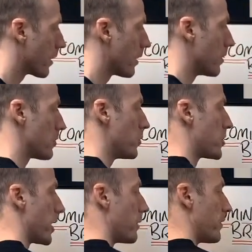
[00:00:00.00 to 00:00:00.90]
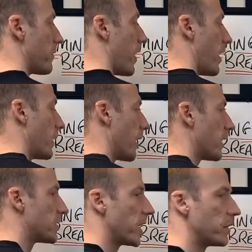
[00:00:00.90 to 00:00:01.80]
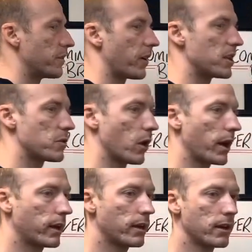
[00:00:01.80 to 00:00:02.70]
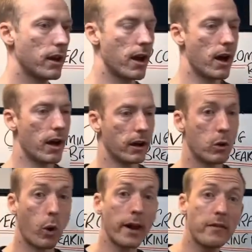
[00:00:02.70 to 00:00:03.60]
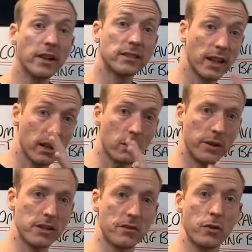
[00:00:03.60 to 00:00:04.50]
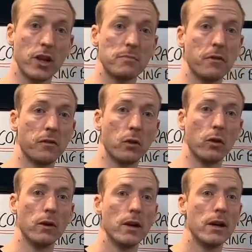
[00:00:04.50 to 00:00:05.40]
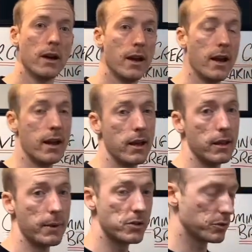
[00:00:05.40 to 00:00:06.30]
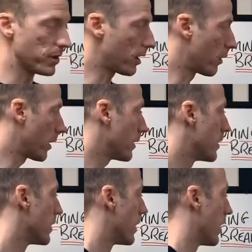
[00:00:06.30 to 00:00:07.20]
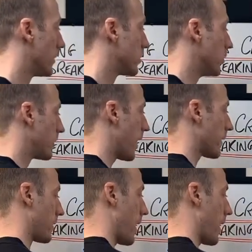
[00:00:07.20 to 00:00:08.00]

You generally find, I generally find as well, like cravings increase a few days before in the menstrual cycle, right? So that